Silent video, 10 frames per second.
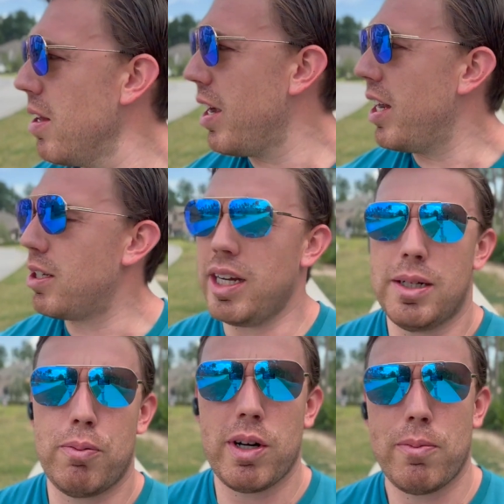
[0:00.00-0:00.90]
it's
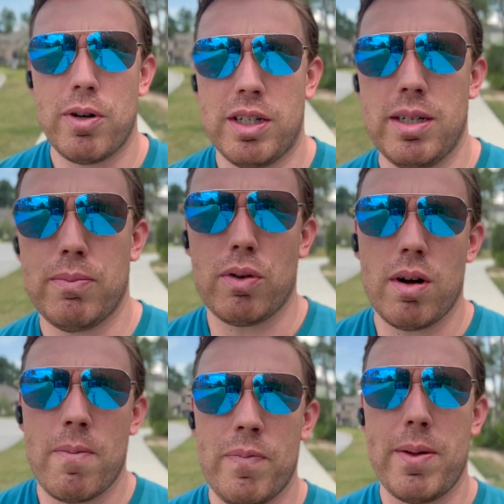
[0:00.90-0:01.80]
pretty simple.
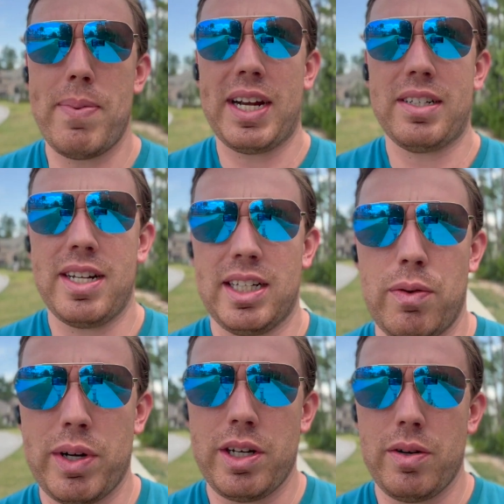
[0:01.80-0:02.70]
The biggest thing that
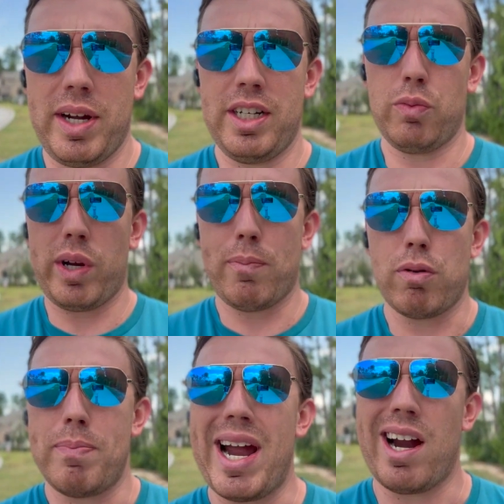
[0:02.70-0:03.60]
we do is we
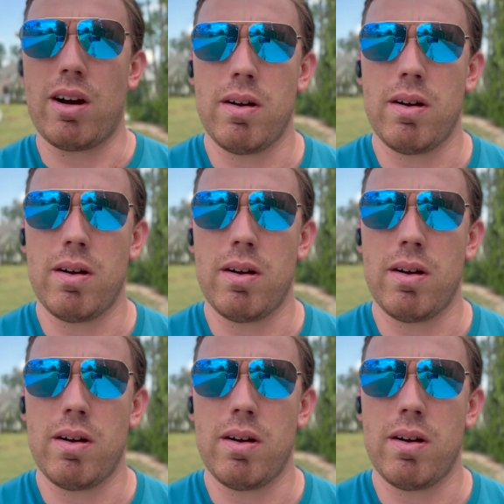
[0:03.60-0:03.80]
prepare.